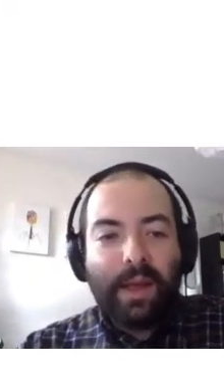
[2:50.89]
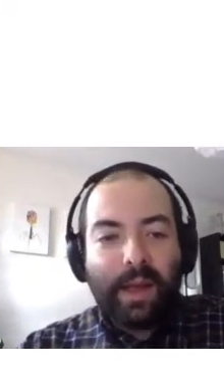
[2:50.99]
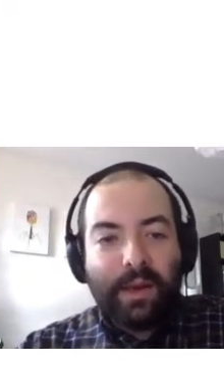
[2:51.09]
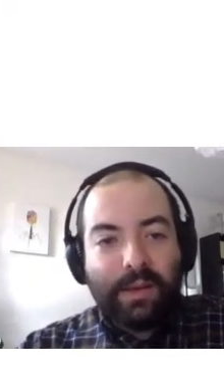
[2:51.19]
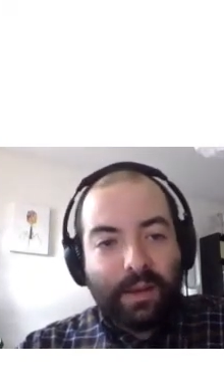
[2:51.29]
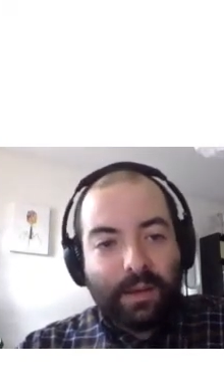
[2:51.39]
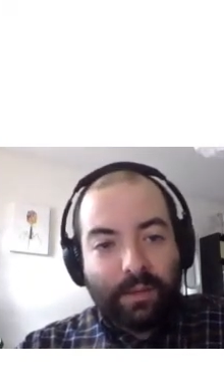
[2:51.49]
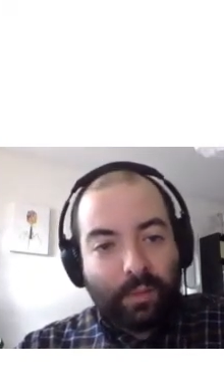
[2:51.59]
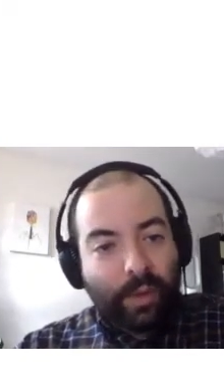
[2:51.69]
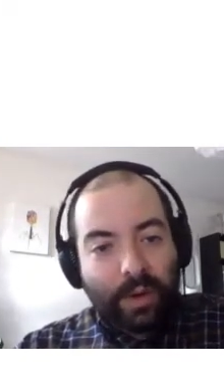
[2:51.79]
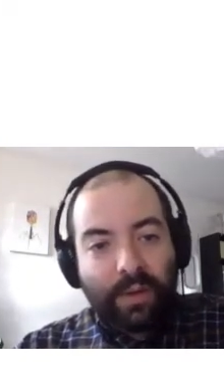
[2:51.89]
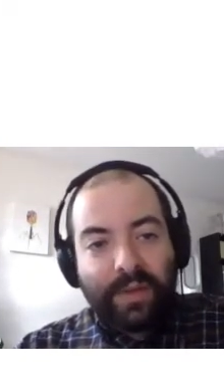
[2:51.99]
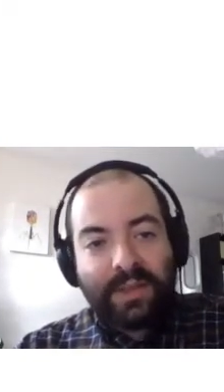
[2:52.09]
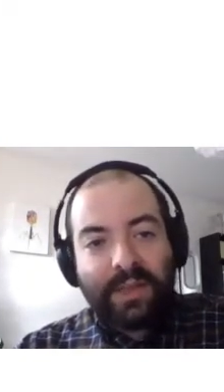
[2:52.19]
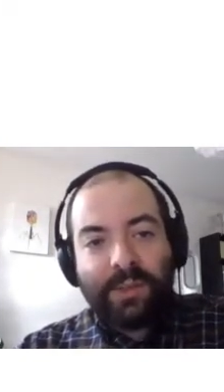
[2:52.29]
And uh, we know
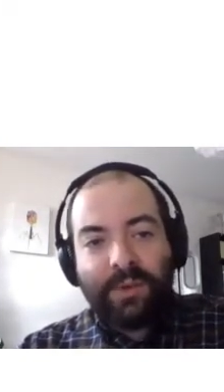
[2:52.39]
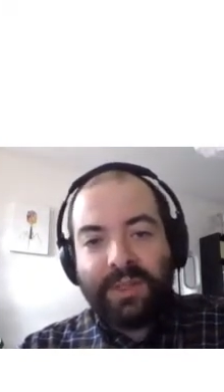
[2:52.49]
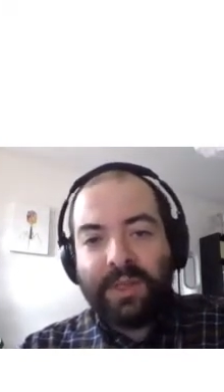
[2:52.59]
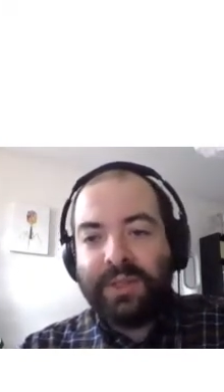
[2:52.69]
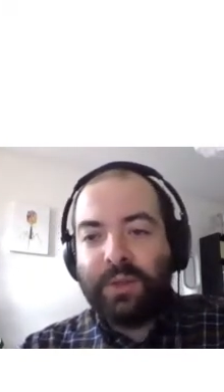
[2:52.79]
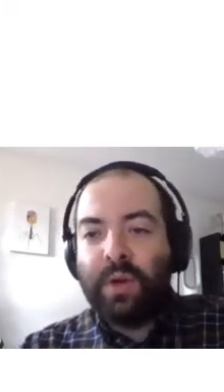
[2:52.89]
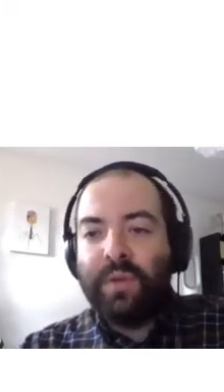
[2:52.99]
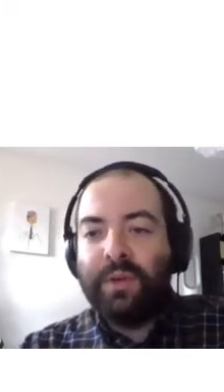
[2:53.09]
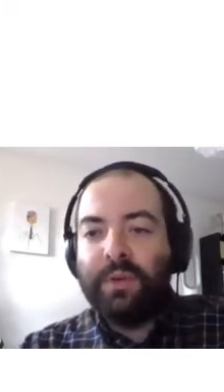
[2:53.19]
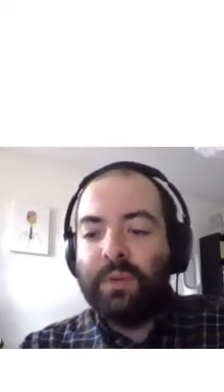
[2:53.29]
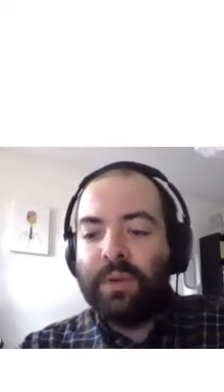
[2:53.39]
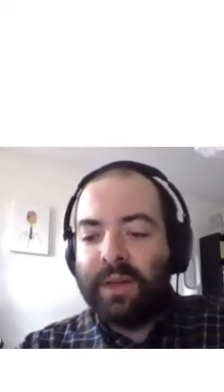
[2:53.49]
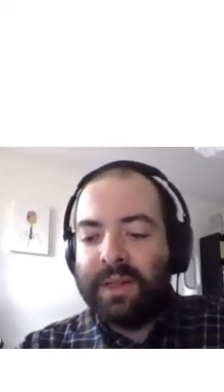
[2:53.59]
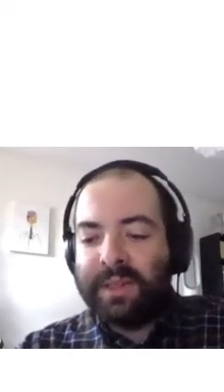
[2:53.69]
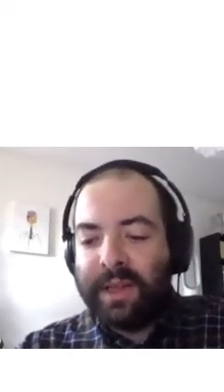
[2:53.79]
these things for SARS-CoV-2,
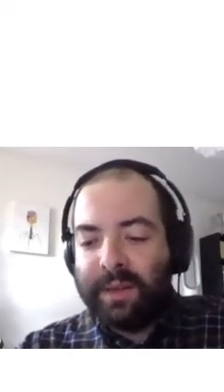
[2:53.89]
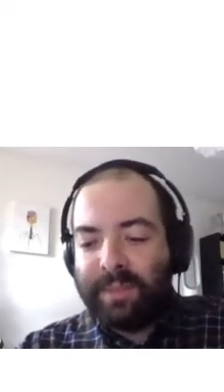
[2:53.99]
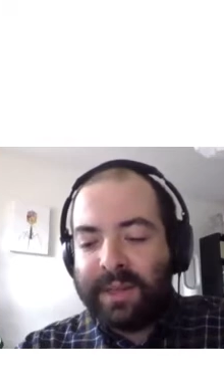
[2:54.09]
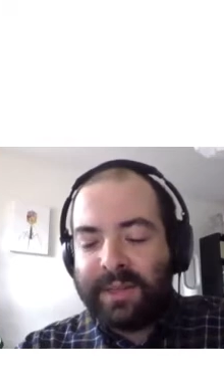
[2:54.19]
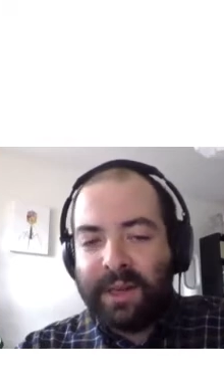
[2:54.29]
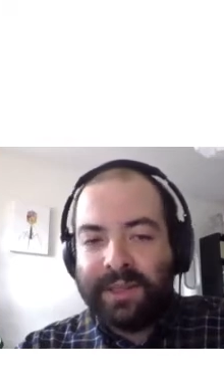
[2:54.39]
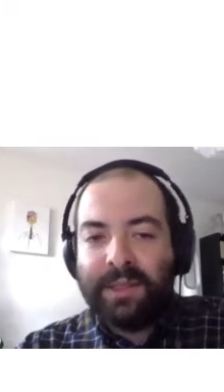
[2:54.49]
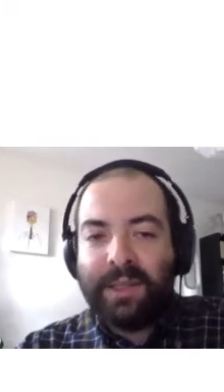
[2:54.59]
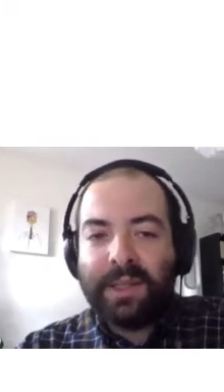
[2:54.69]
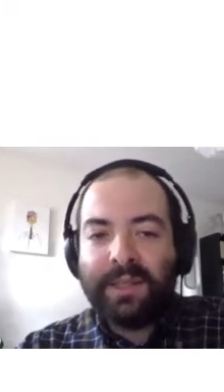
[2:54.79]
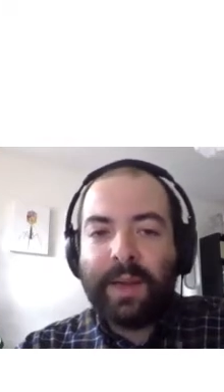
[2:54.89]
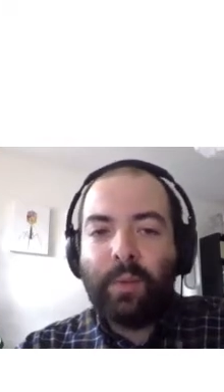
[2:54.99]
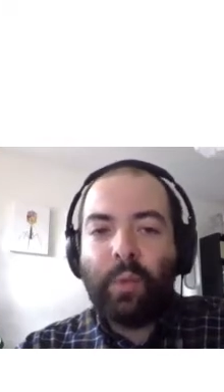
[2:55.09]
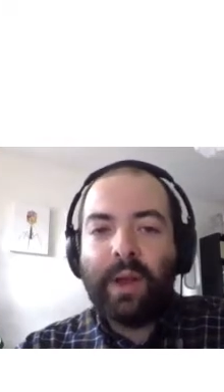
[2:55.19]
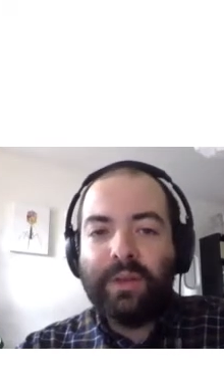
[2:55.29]
and it applies in exactly the
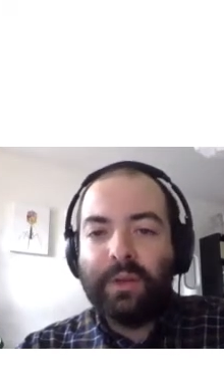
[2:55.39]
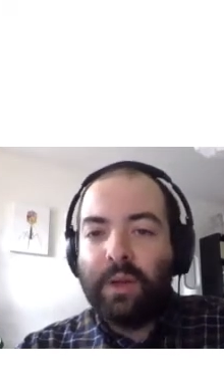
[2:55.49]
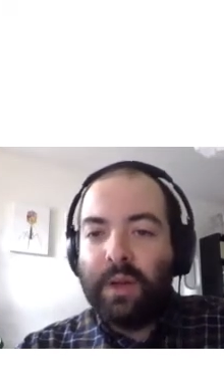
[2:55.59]
same way to